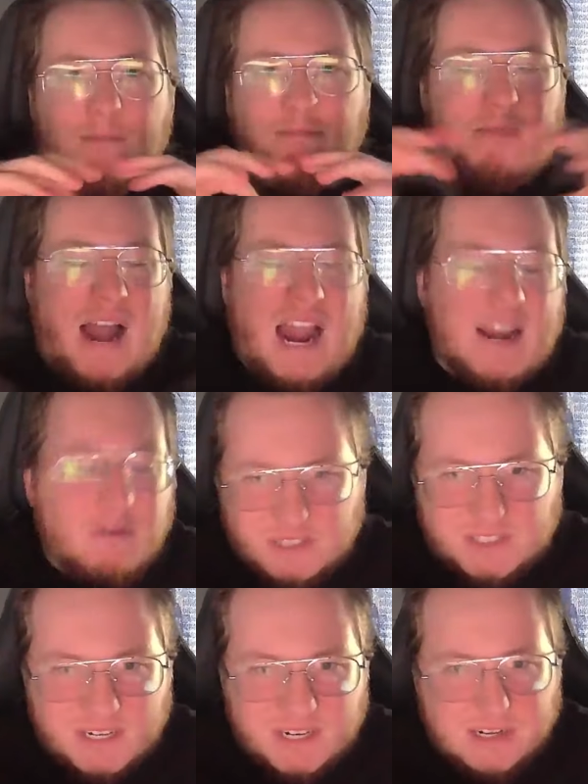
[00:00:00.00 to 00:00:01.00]

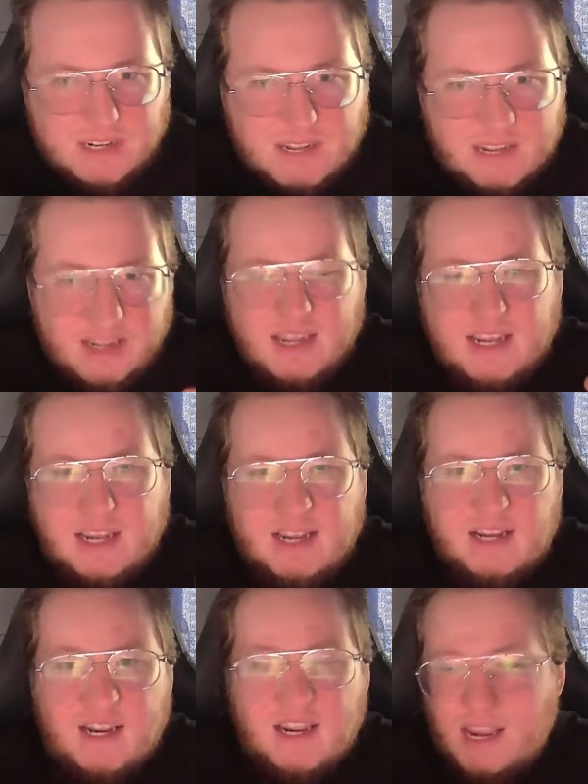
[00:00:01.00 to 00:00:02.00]
piracy
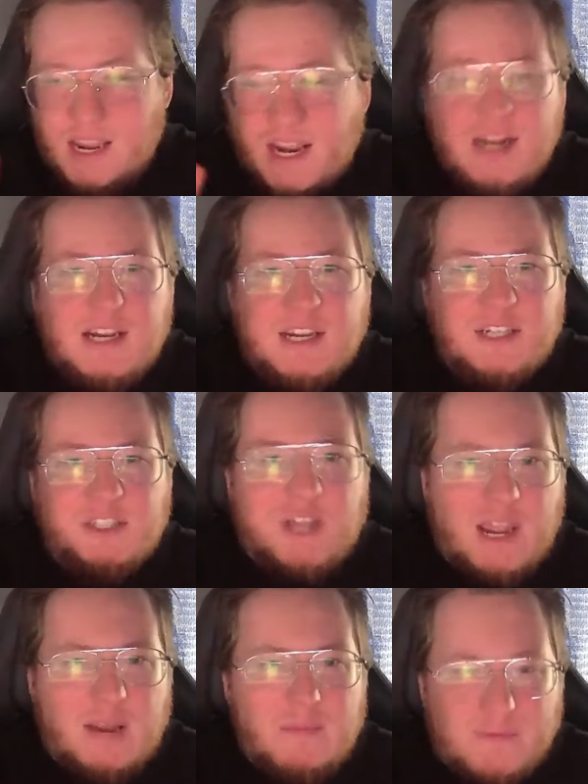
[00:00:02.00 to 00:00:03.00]
in any
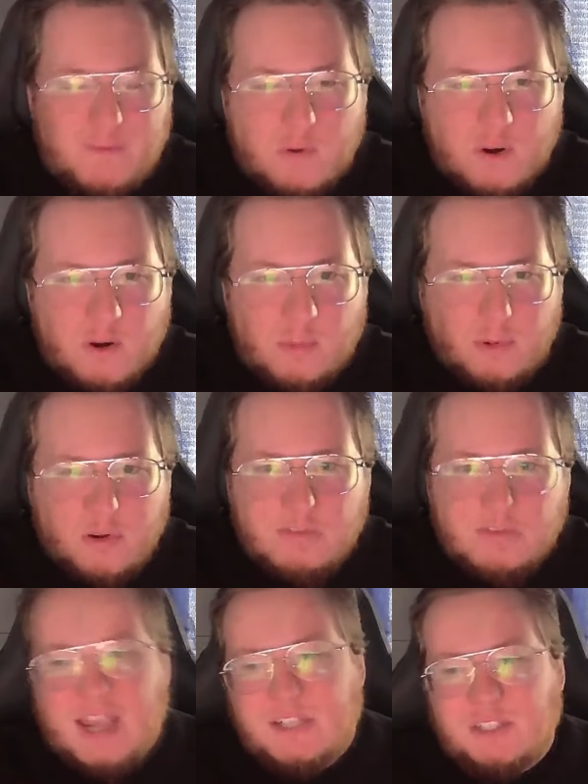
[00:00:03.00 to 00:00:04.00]
shape, form, or
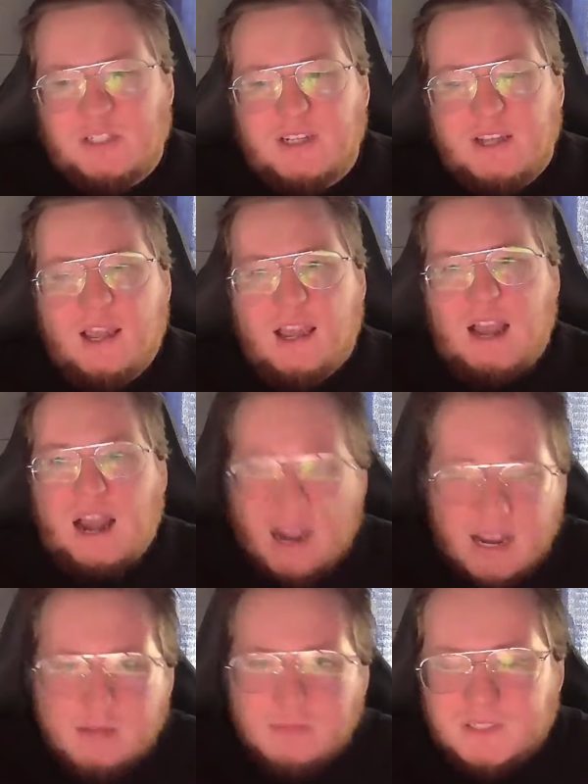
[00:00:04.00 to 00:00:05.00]
fashion.
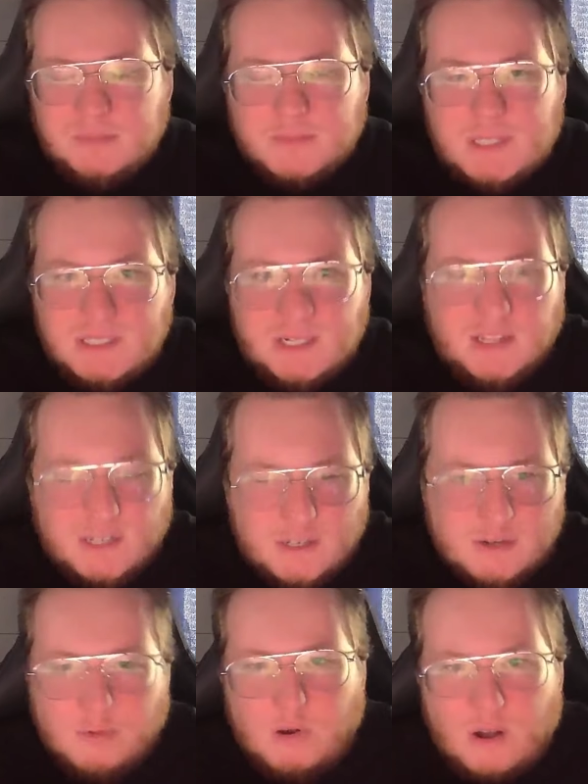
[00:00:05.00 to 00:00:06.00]
I am simply telling
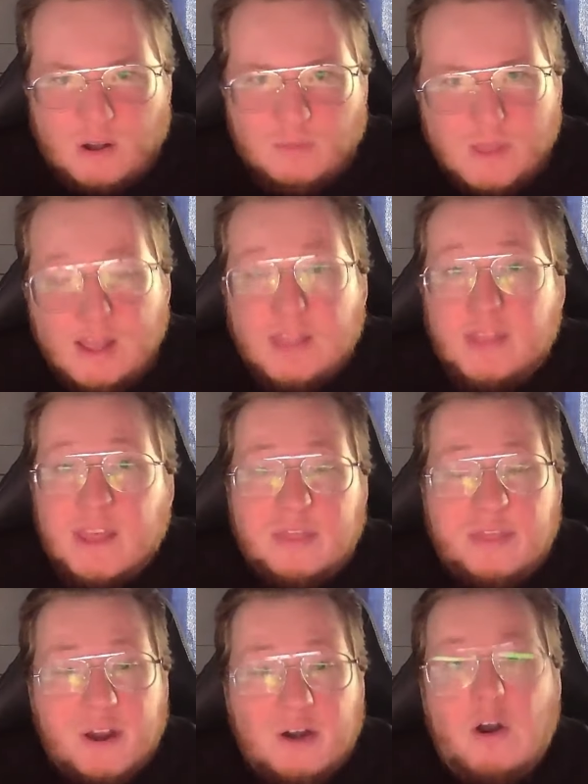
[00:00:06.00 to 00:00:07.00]
you all
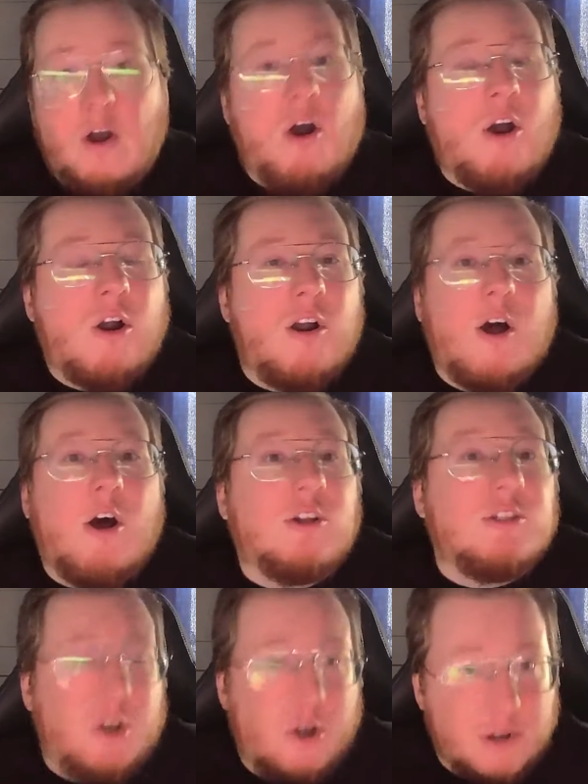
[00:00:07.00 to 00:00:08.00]
that there are
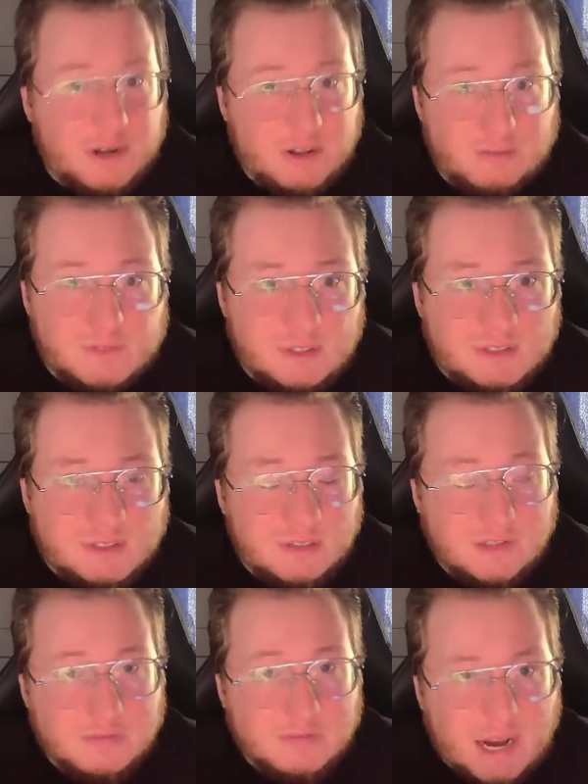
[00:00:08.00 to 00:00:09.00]
alternatives
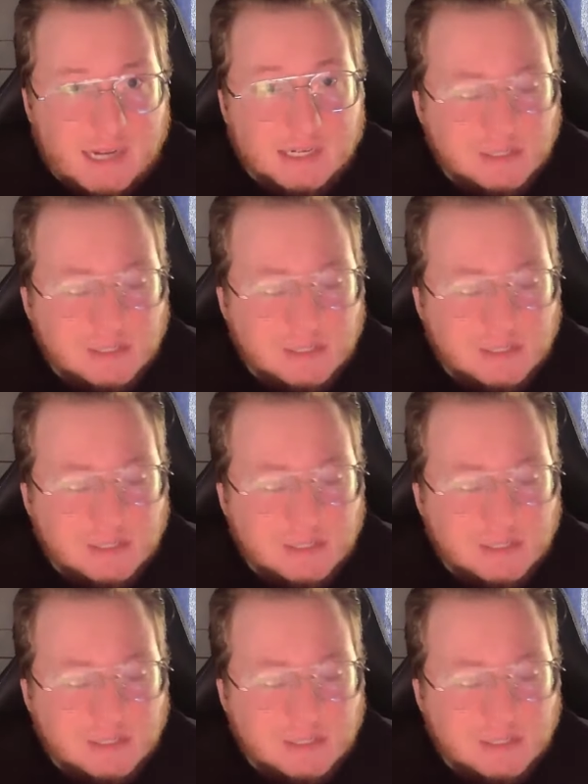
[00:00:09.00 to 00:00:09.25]
to fighting.